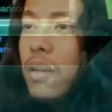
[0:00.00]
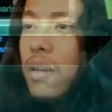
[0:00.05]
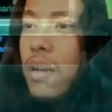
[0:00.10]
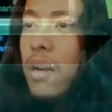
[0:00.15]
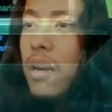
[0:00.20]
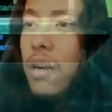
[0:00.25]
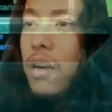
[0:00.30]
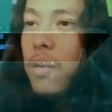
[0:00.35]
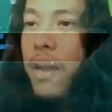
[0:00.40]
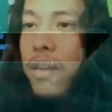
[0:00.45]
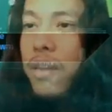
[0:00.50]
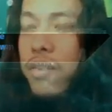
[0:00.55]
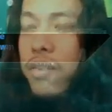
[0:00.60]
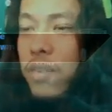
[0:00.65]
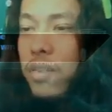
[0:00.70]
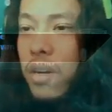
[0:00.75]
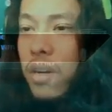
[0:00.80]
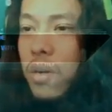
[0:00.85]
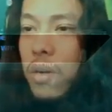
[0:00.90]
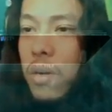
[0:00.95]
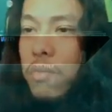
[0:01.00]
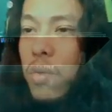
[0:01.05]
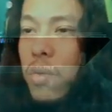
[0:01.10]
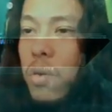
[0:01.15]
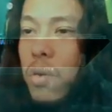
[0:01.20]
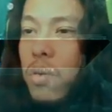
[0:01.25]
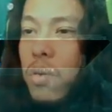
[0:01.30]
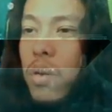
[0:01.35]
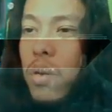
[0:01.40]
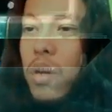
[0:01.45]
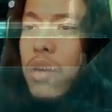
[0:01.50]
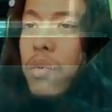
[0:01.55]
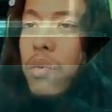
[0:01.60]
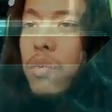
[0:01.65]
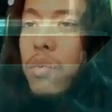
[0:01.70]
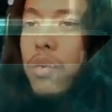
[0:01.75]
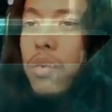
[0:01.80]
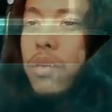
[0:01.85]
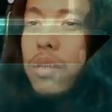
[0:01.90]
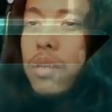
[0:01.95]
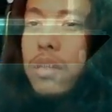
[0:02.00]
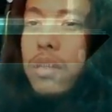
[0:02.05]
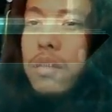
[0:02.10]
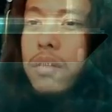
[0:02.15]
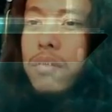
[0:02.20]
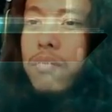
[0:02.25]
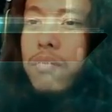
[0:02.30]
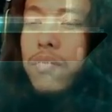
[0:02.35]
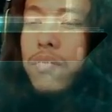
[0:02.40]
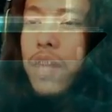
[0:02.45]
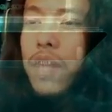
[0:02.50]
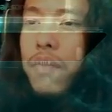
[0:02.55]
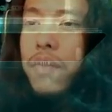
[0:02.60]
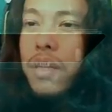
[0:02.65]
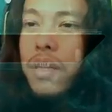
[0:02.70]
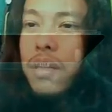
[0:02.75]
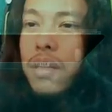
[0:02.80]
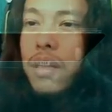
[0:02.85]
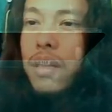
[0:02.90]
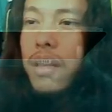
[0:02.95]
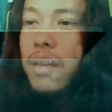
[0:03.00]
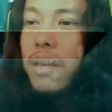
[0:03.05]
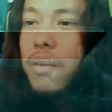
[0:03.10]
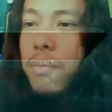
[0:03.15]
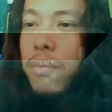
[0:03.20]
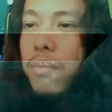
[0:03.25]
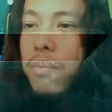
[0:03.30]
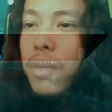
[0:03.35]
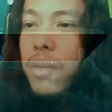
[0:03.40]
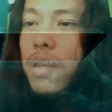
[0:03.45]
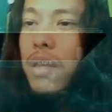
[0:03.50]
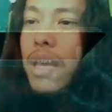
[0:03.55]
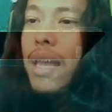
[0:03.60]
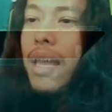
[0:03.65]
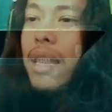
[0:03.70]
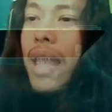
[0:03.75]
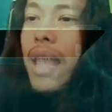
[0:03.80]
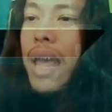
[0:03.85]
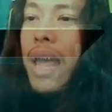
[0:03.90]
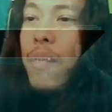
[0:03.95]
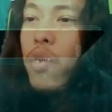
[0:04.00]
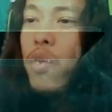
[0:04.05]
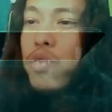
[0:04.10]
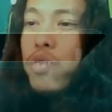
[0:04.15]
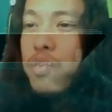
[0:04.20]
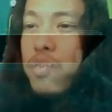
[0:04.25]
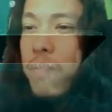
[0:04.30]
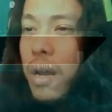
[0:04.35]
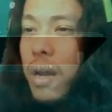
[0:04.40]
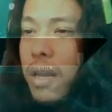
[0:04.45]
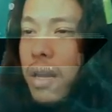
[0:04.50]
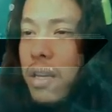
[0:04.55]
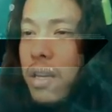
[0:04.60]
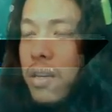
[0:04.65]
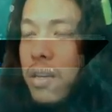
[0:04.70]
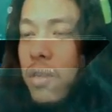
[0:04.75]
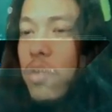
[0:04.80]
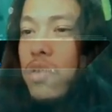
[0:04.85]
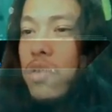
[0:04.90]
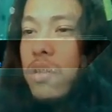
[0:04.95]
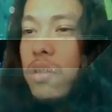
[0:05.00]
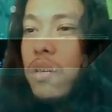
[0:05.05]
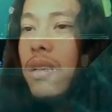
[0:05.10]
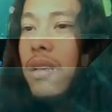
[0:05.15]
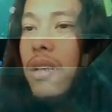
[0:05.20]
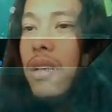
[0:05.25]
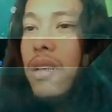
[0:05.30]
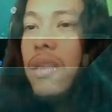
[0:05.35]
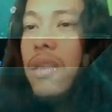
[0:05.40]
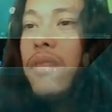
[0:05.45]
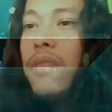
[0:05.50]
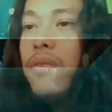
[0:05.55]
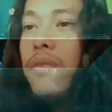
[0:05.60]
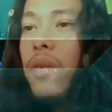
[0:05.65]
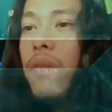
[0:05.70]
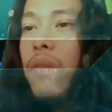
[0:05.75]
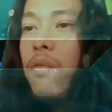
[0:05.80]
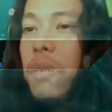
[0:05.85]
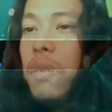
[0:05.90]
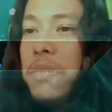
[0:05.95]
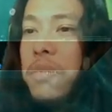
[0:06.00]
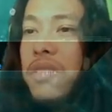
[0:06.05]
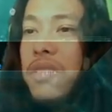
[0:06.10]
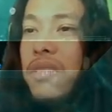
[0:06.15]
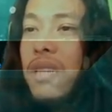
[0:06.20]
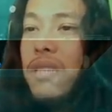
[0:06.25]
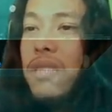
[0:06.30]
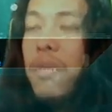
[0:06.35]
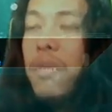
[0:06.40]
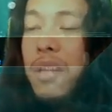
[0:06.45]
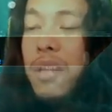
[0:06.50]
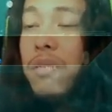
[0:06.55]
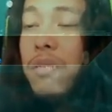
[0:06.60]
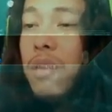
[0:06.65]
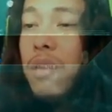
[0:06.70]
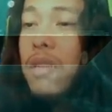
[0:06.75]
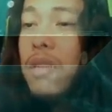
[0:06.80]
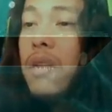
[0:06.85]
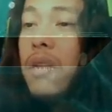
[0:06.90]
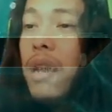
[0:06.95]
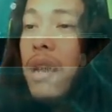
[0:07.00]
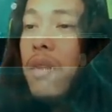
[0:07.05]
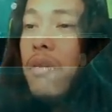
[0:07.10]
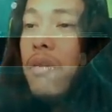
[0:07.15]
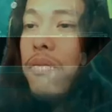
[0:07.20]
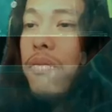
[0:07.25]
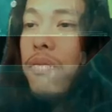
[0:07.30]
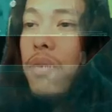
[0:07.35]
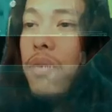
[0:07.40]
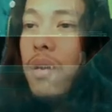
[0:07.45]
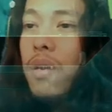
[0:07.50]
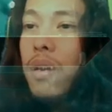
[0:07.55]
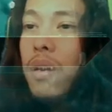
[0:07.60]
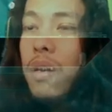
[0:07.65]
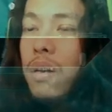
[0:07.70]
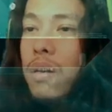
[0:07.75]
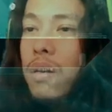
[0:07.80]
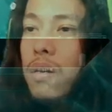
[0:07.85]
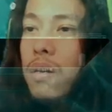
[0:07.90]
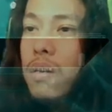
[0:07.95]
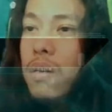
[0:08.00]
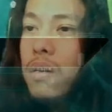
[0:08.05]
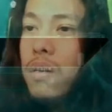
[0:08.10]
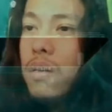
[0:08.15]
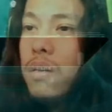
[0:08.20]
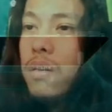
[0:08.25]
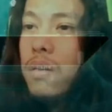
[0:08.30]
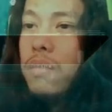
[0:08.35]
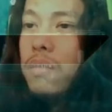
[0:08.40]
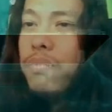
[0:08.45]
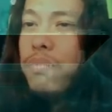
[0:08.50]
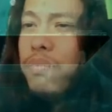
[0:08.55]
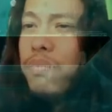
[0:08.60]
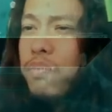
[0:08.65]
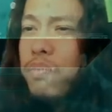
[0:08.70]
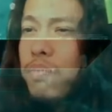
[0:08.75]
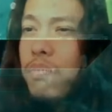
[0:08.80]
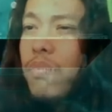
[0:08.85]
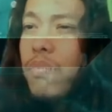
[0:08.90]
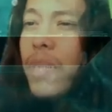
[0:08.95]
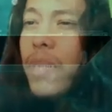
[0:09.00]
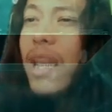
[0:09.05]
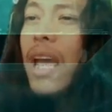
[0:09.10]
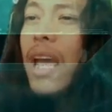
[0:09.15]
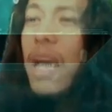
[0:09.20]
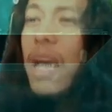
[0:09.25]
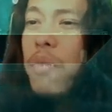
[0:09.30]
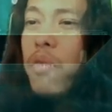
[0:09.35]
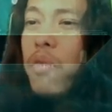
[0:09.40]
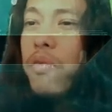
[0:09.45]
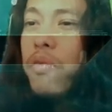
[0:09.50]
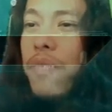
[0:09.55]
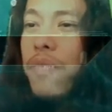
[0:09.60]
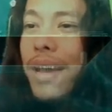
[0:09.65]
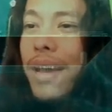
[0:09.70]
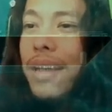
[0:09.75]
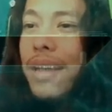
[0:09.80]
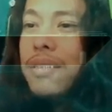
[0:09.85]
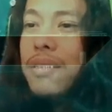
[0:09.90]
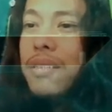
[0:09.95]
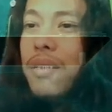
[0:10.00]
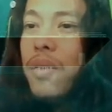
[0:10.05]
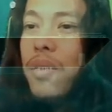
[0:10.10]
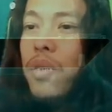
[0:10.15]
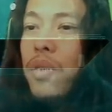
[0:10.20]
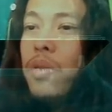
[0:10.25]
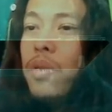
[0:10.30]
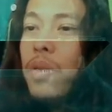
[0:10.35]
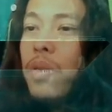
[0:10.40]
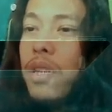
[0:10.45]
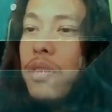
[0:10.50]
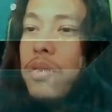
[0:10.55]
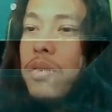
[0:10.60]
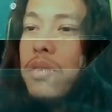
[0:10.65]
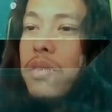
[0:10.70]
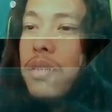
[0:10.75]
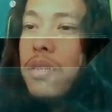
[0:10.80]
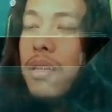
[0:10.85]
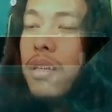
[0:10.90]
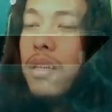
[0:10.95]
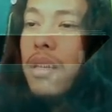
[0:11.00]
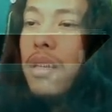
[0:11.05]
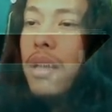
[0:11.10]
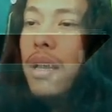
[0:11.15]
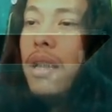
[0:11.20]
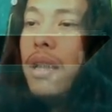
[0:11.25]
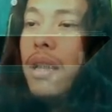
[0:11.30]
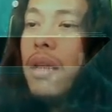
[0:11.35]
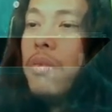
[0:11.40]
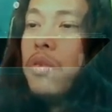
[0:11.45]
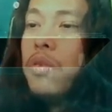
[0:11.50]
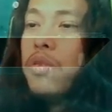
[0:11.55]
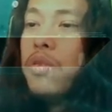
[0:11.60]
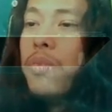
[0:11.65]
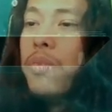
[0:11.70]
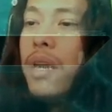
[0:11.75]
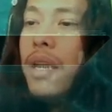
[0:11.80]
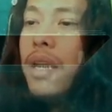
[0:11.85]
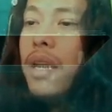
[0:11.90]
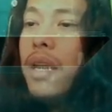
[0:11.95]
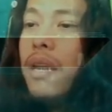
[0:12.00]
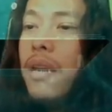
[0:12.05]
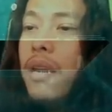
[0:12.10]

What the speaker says: A ranger combo would definitely be an ammo spike user. If you have weapons that really run out of ammo fast, you wanna use an ammo spike.